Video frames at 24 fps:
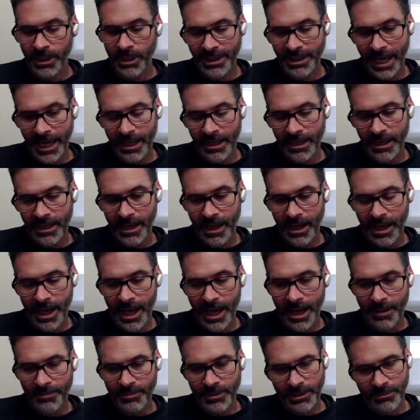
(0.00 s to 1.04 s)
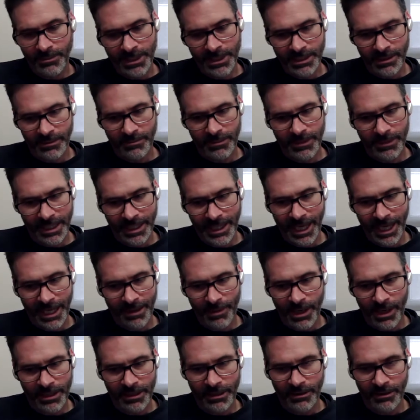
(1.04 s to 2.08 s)
But that optimism that
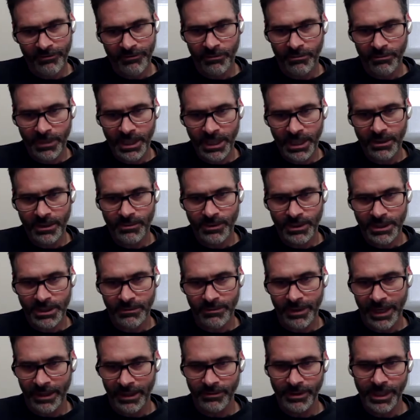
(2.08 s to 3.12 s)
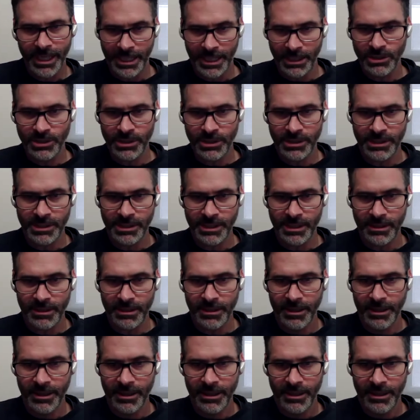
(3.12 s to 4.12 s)
came out of there for me was around agency,